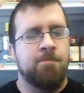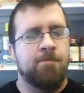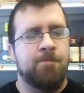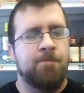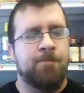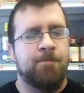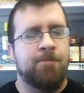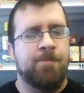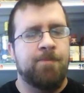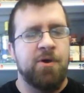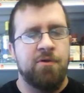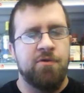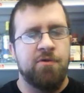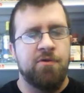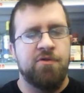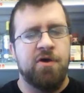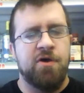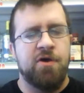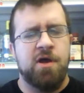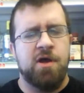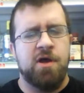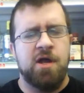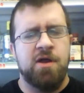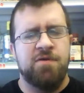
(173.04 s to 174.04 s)

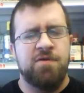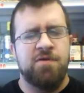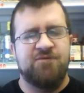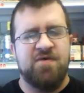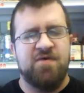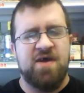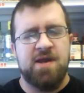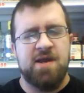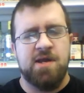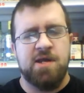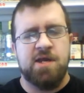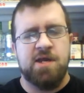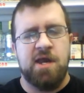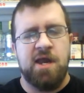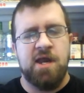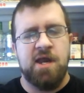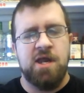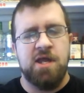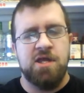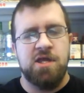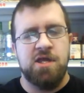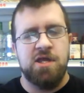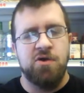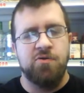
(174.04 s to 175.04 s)
invent
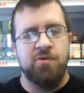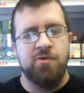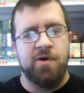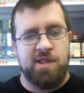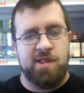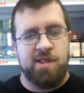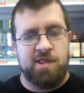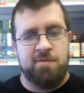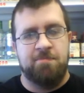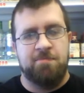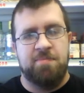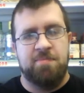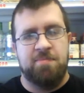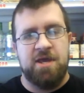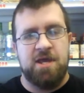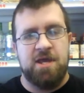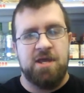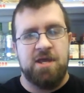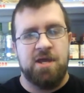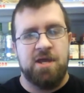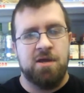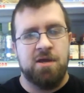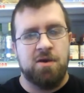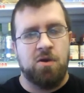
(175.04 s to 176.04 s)
a
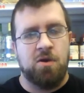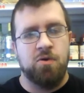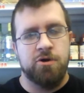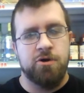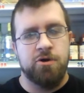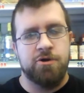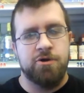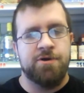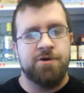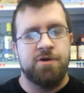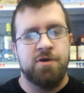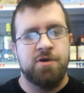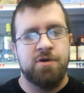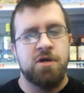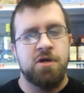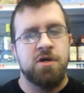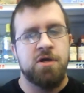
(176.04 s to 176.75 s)
USB cord